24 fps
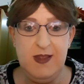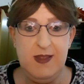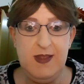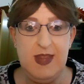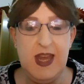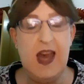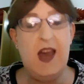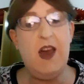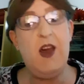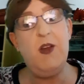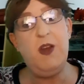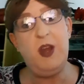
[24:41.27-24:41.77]

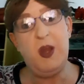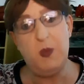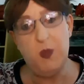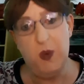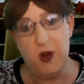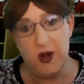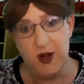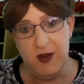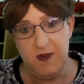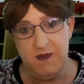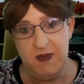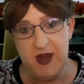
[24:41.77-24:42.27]
that only
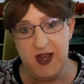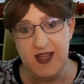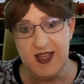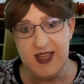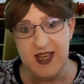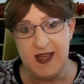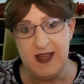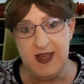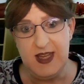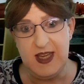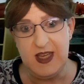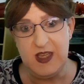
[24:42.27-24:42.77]
one of my
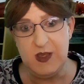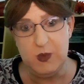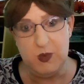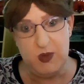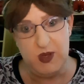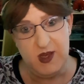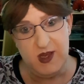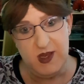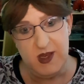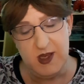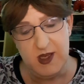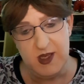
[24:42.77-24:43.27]
techniques
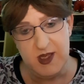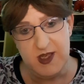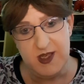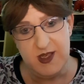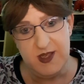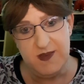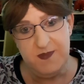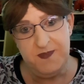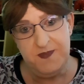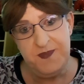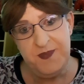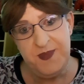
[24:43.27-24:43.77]
works,